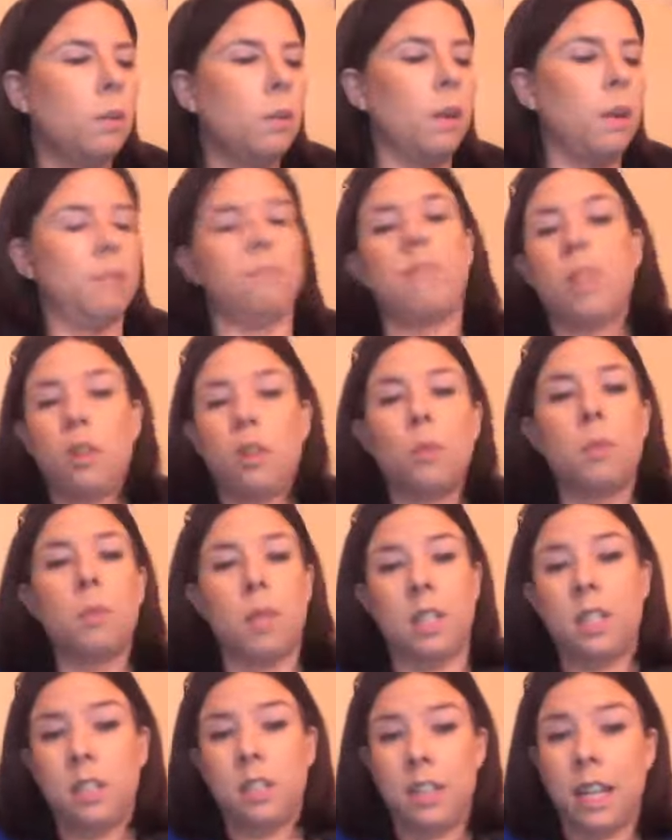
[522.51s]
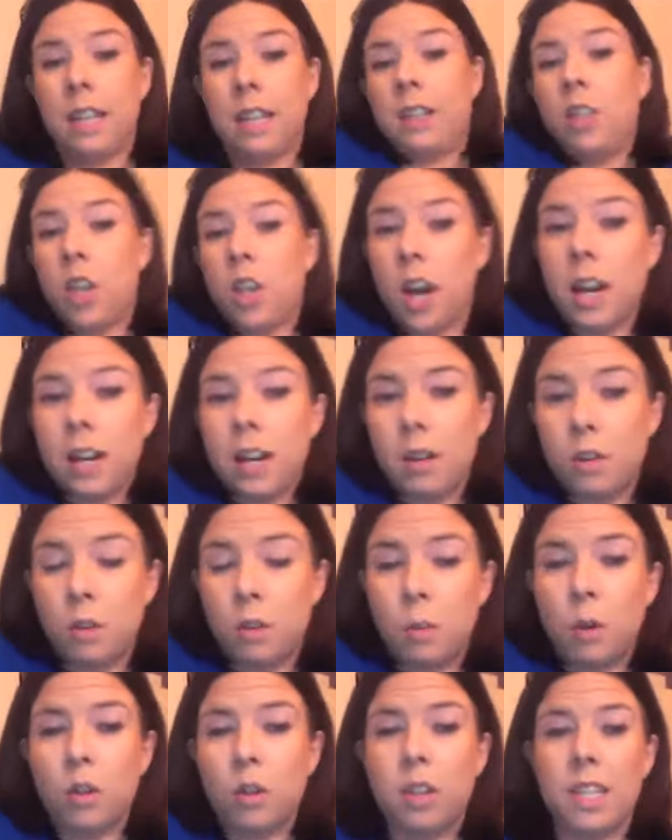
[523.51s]
Well, they don't the, take the jargon out
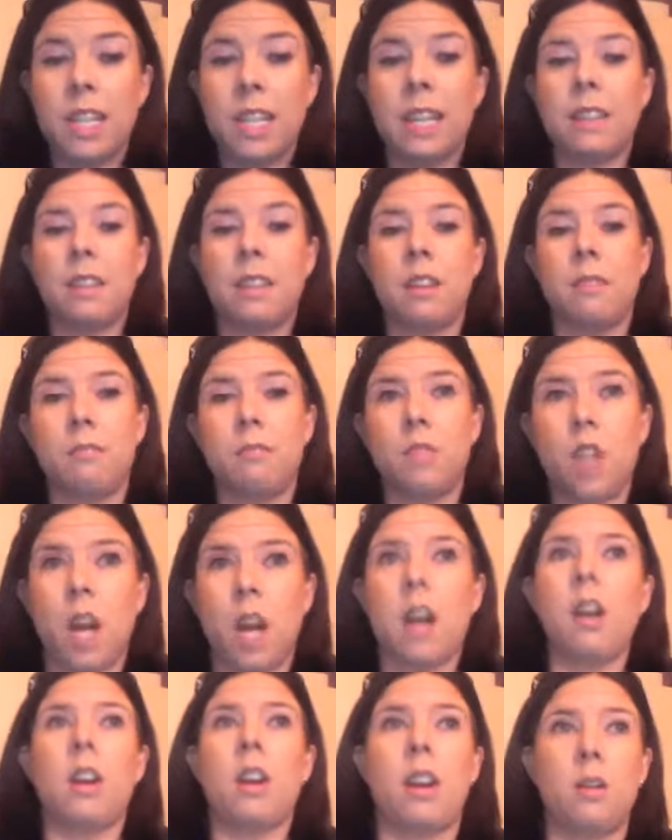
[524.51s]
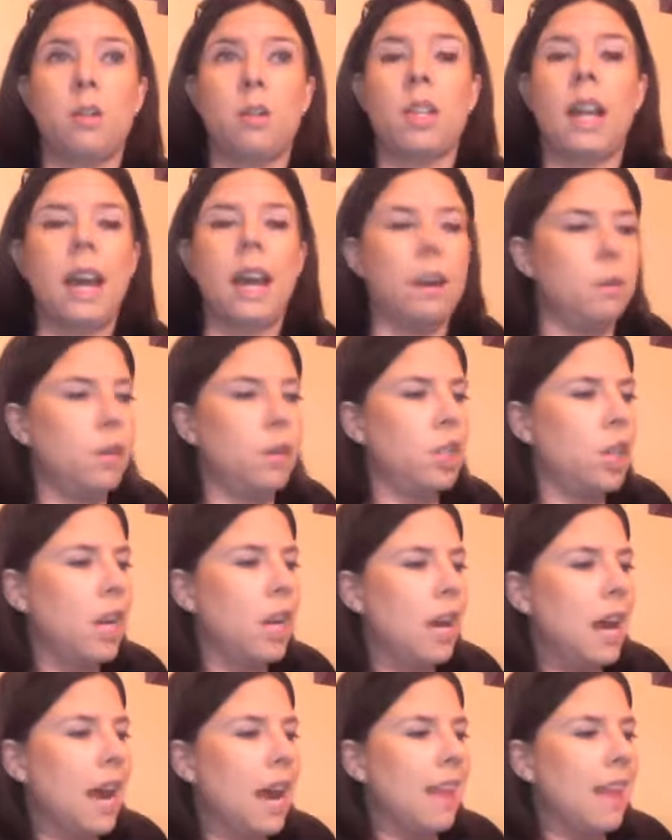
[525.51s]
of the book. They take the jargon out of the language.